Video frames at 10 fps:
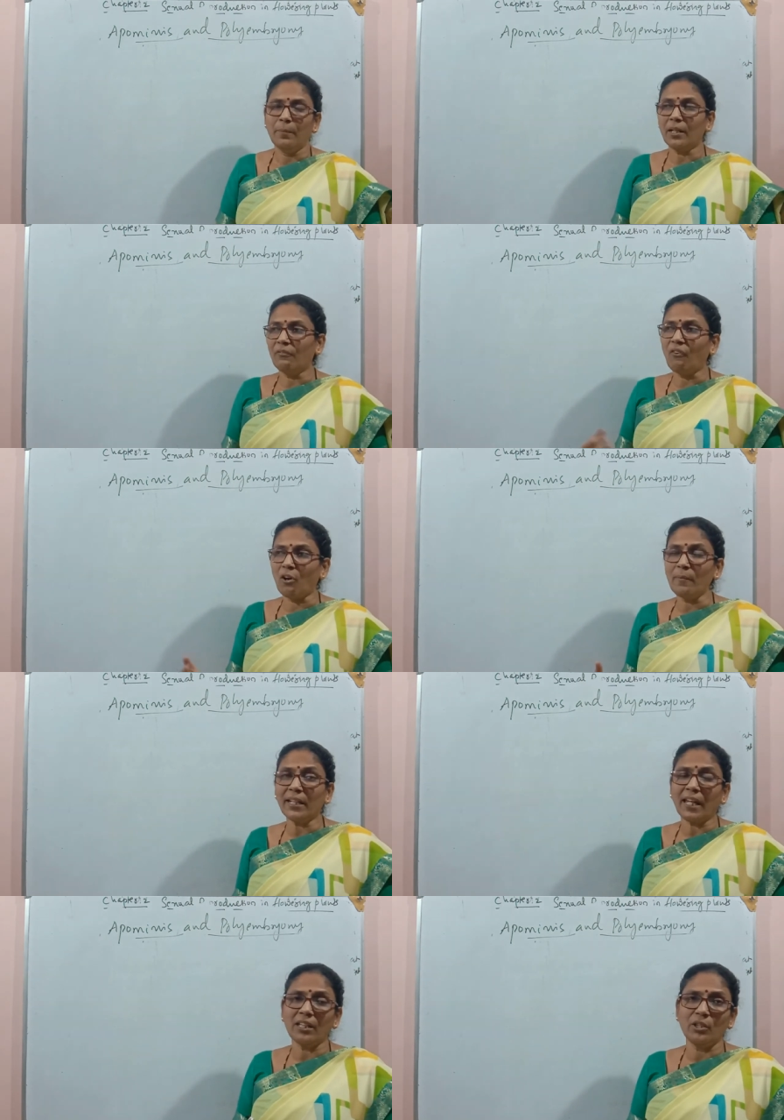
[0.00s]
But
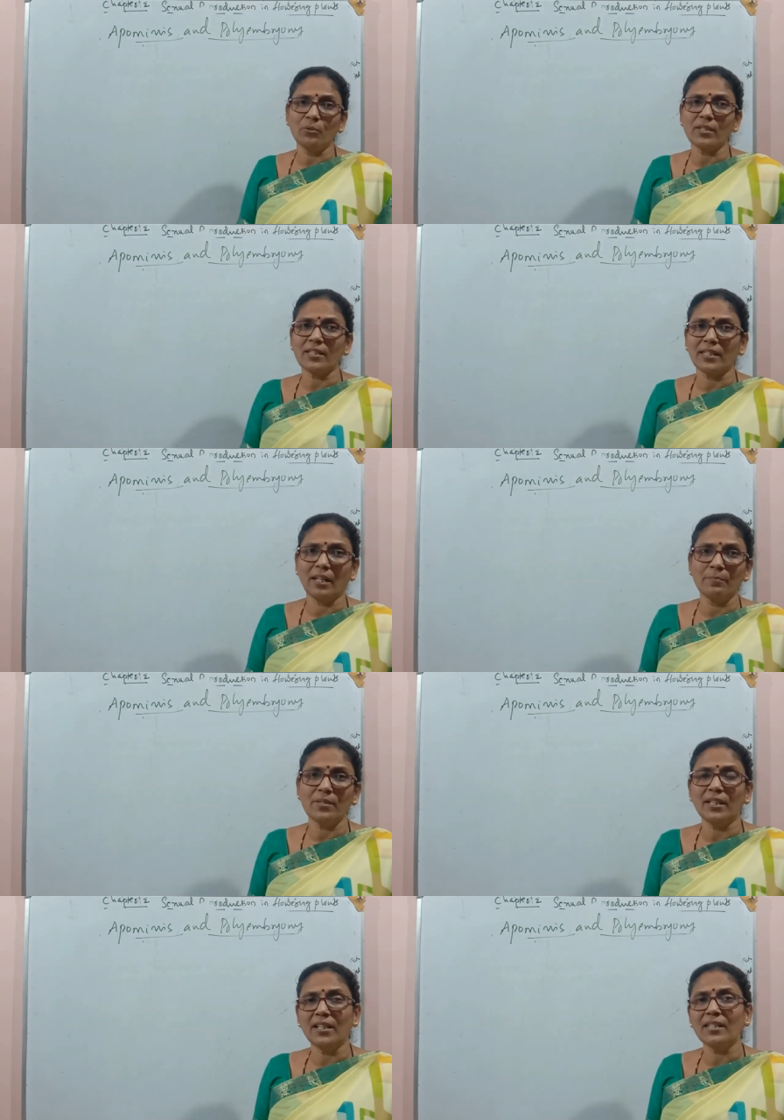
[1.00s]
farmer can use the
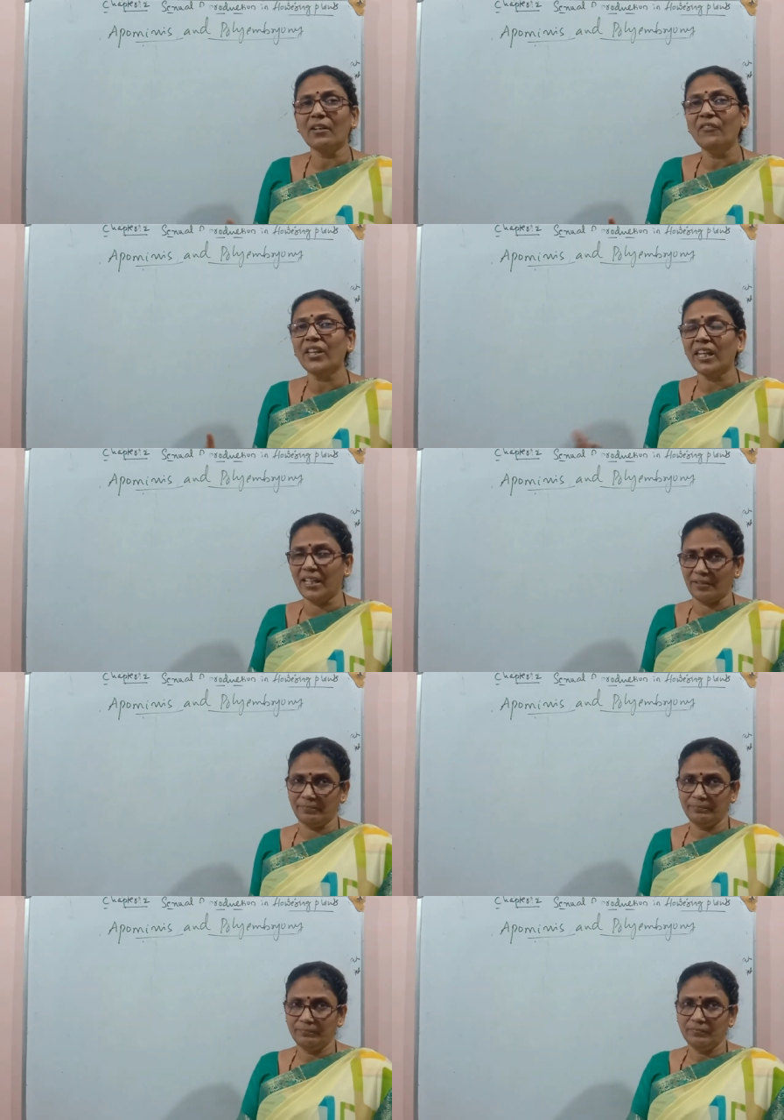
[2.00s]
same seeds every year.